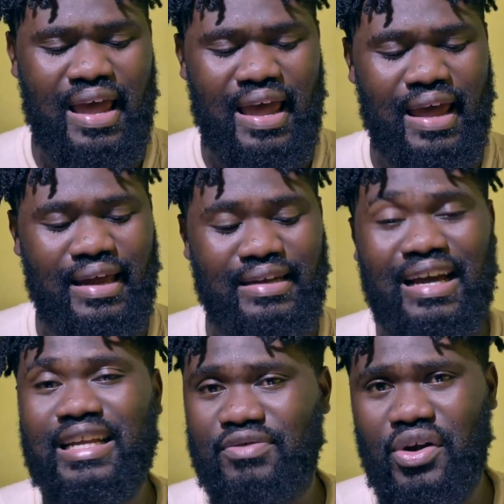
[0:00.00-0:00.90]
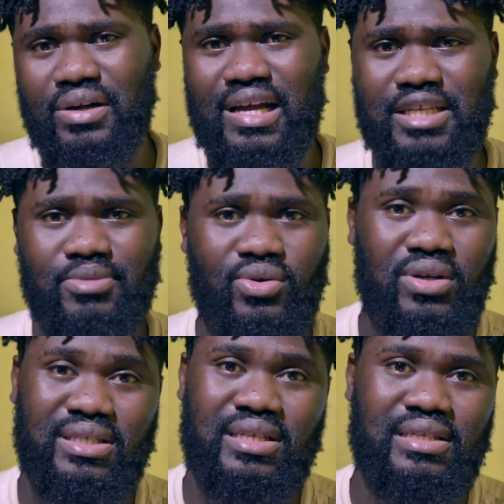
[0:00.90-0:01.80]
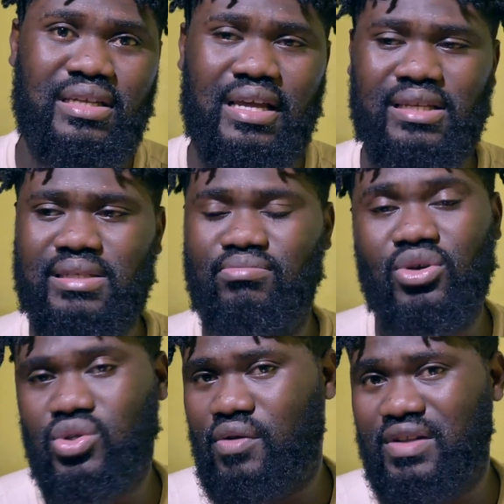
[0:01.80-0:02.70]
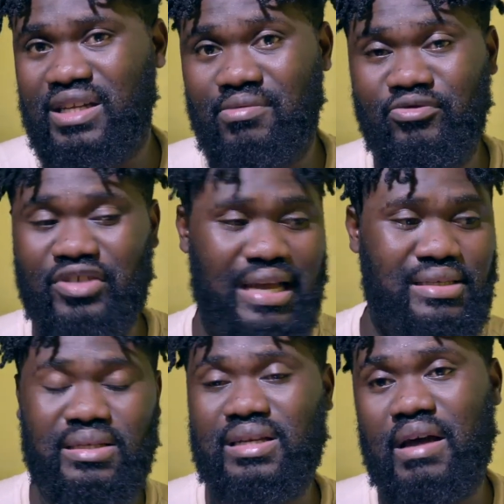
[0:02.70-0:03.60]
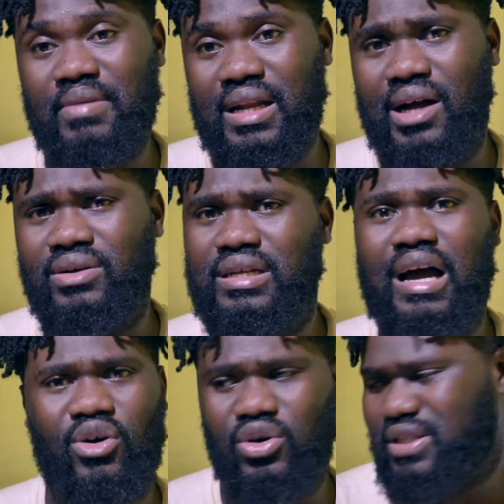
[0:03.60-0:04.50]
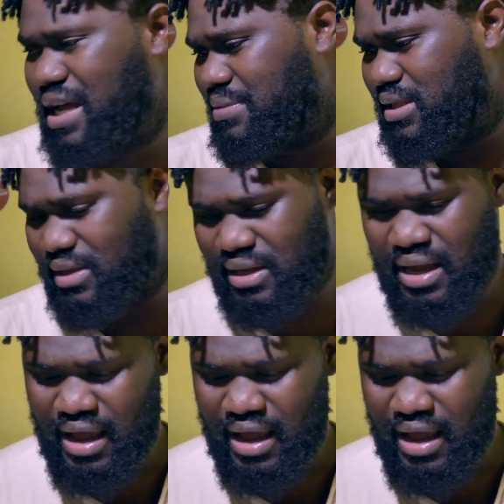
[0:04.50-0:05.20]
And that is very nice, because these days, most of the devices coming out are all Type-C.